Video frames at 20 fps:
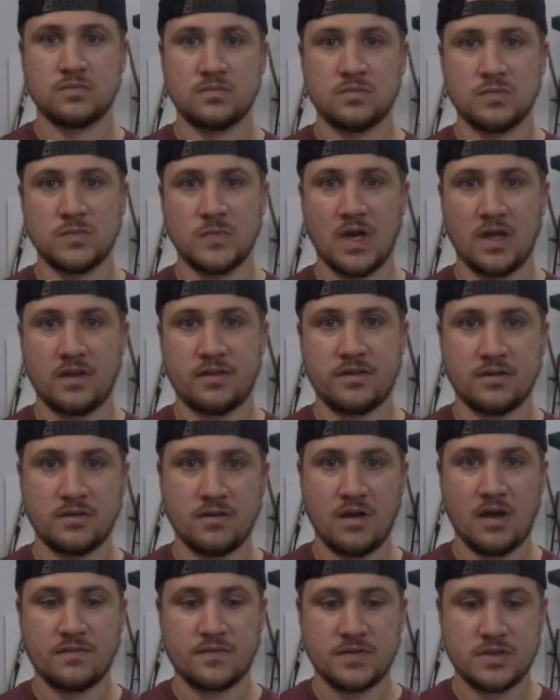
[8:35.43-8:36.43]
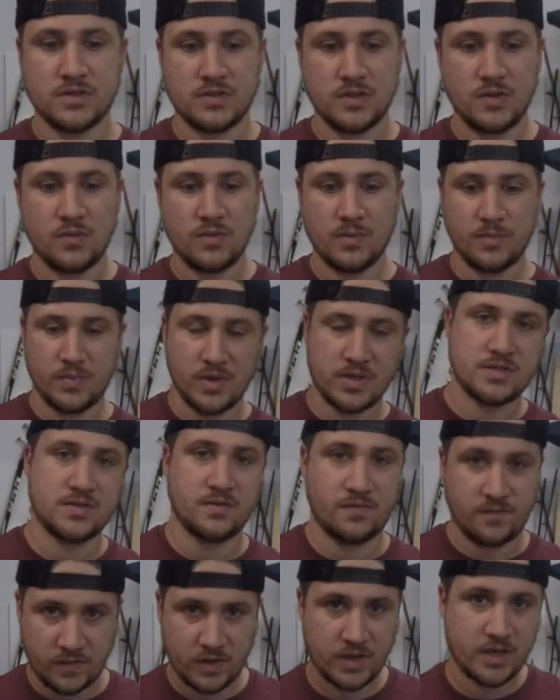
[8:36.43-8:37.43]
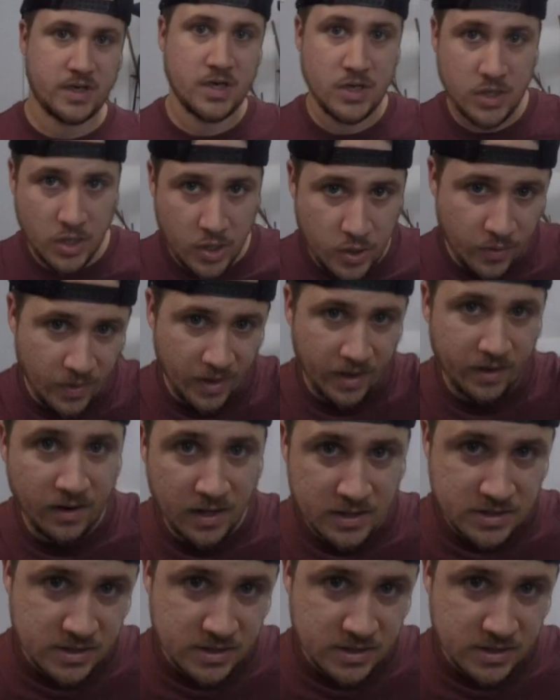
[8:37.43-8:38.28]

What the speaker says: nothing left to do it but to frickin' do it. Let's